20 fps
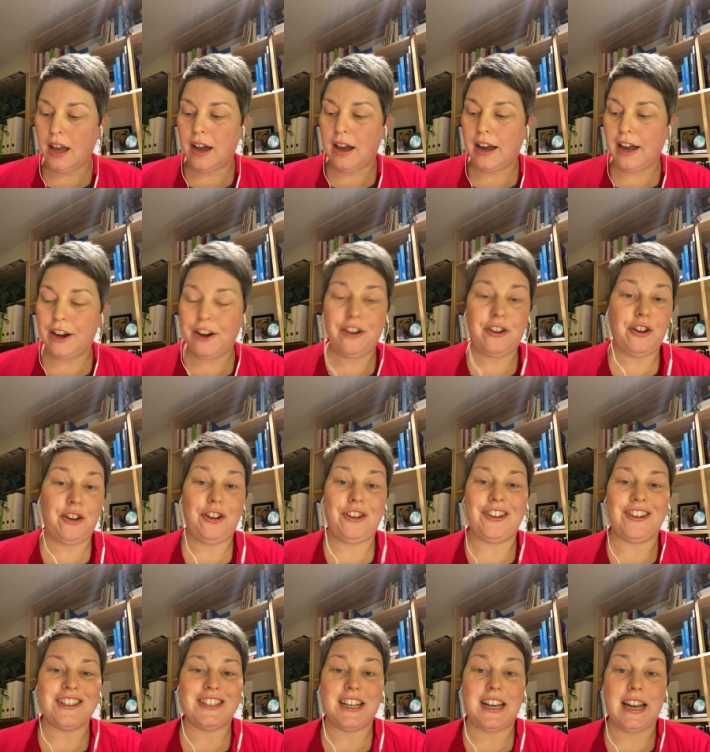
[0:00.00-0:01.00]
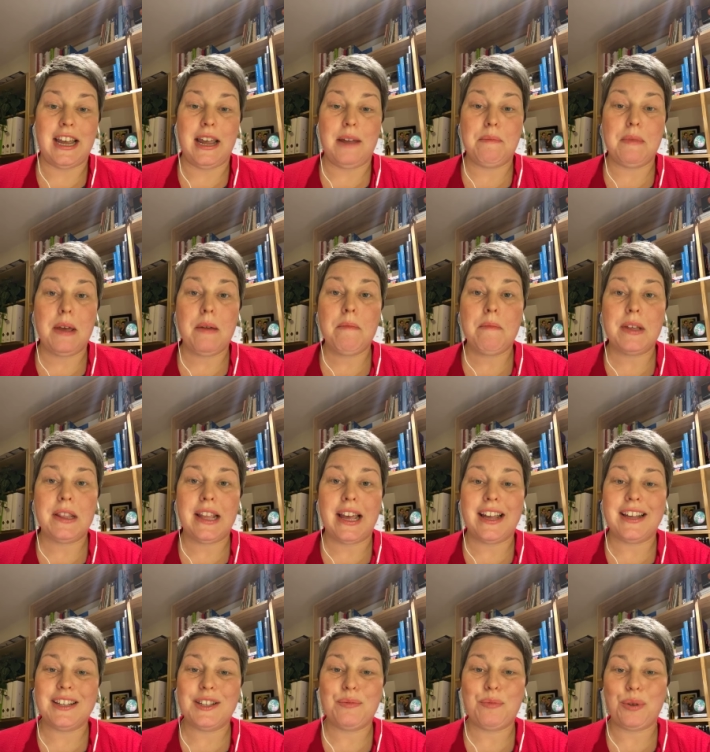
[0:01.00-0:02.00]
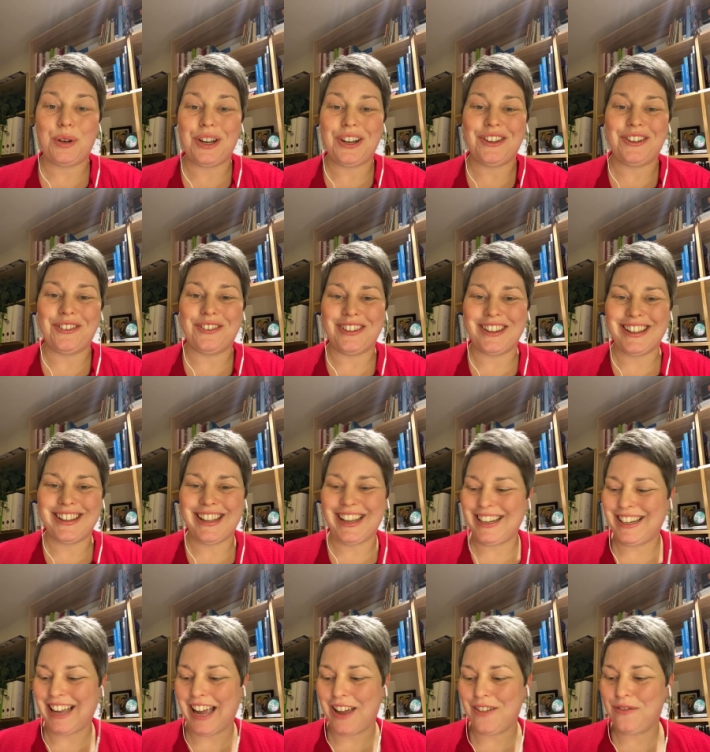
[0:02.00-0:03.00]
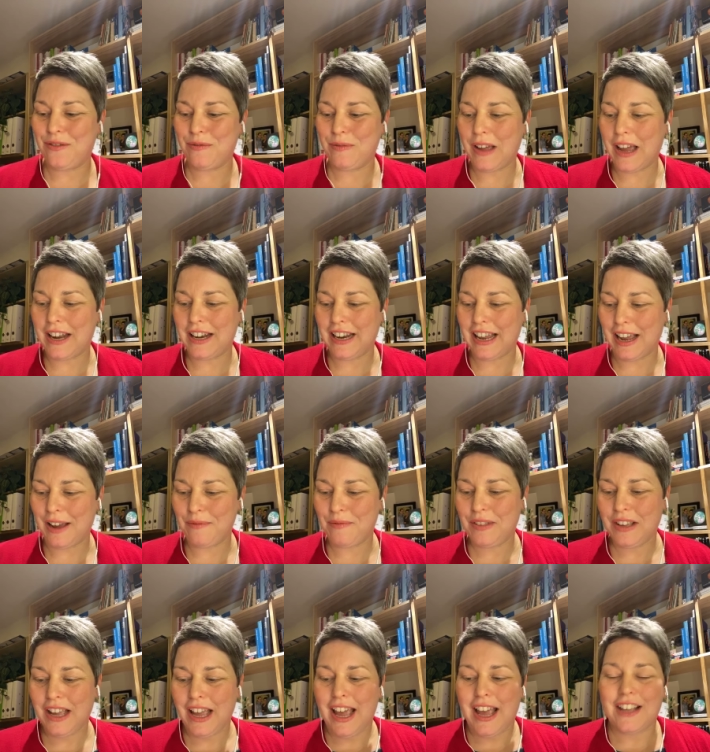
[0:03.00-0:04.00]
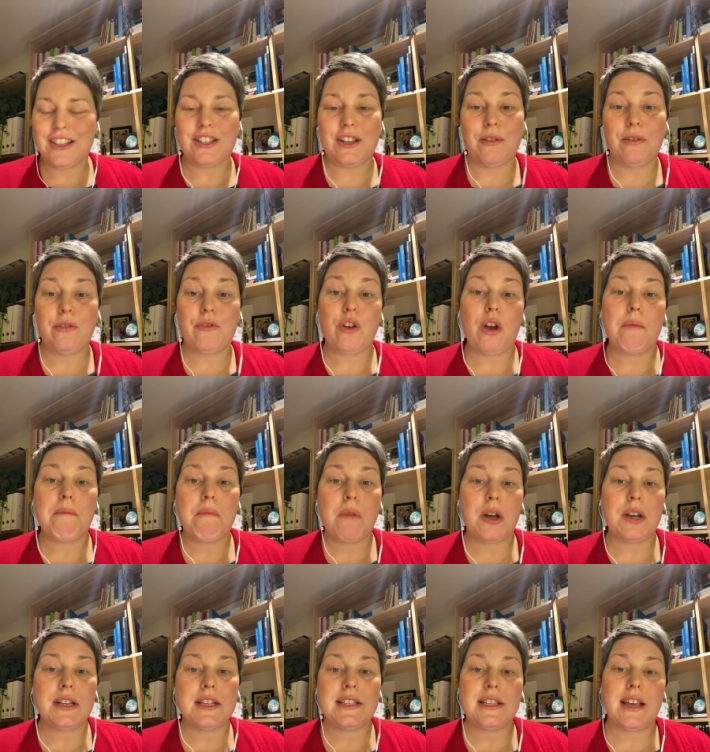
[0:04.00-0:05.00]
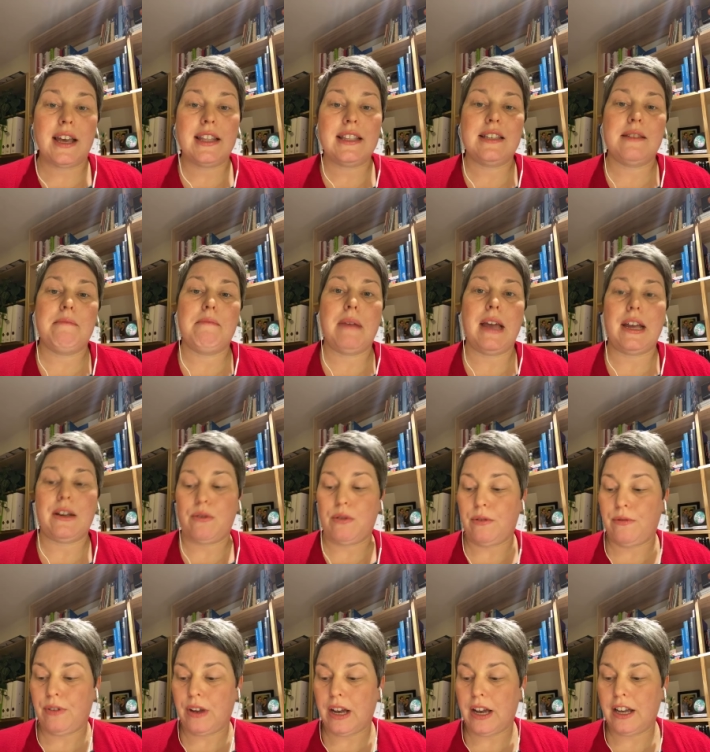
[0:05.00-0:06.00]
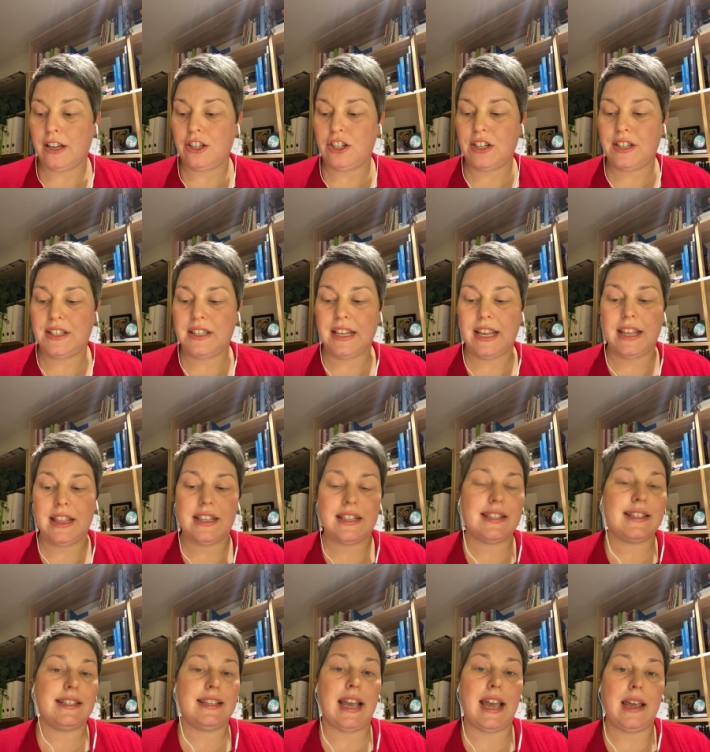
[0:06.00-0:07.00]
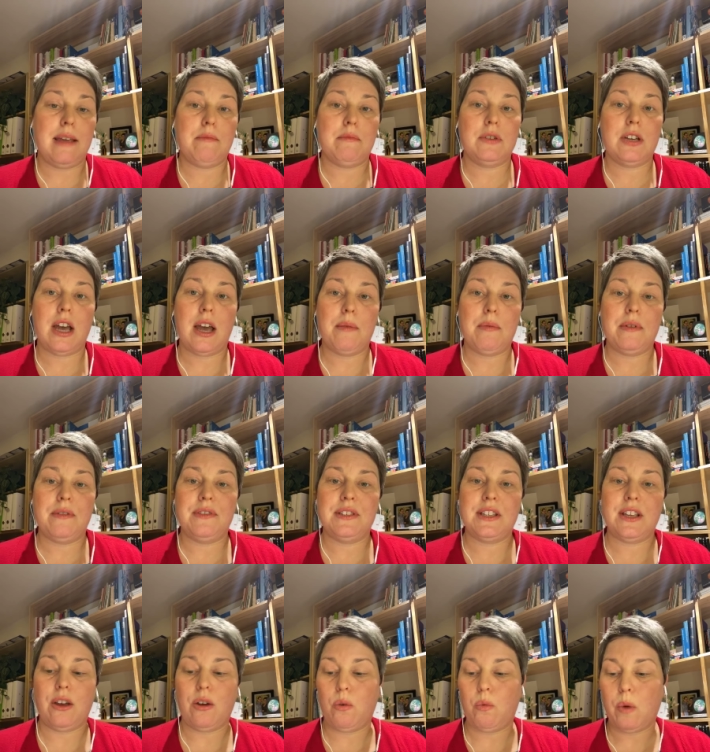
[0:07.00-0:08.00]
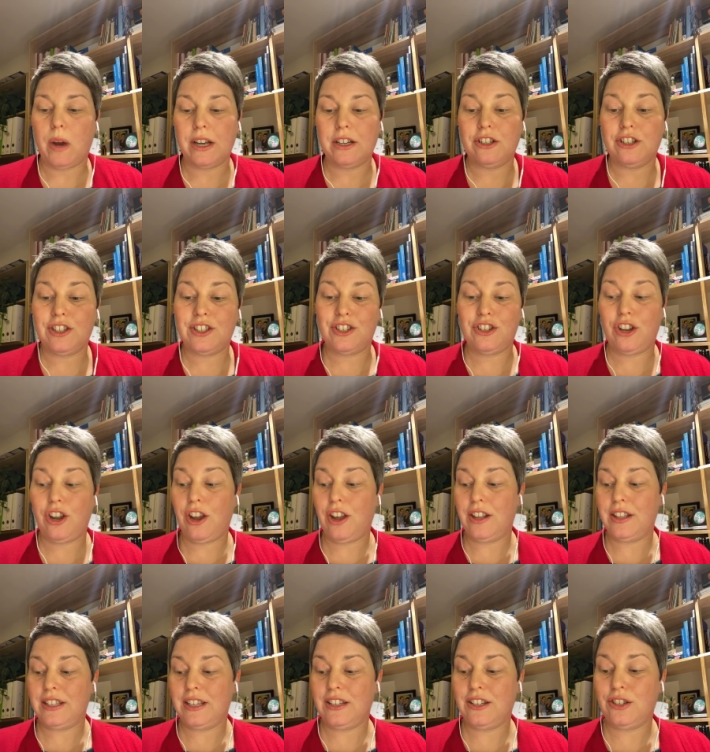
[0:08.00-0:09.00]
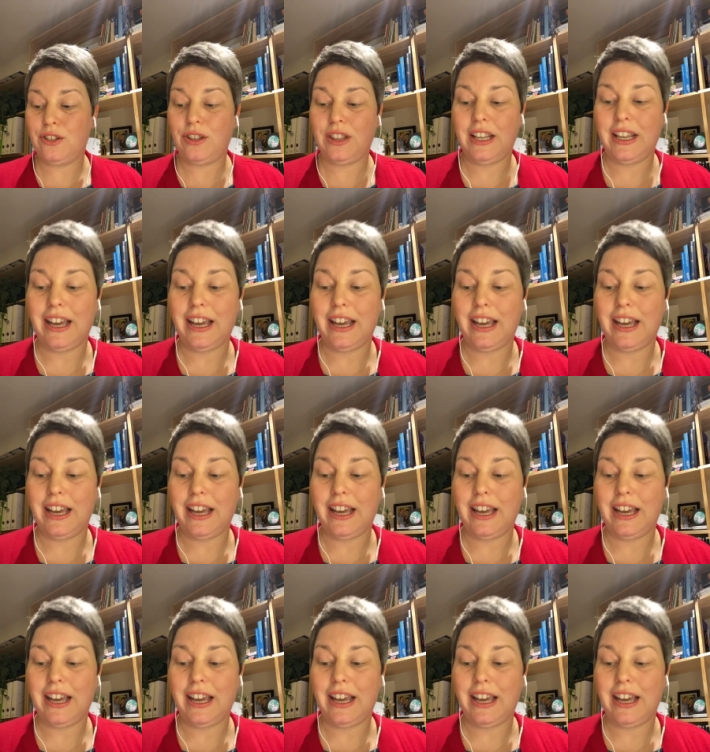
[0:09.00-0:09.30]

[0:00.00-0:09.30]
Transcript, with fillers: I don't know who got to name them, but that is pretty cool that they gave them that name. So we've got monocytes and macrophages. They're the same type of cell, one just turns into the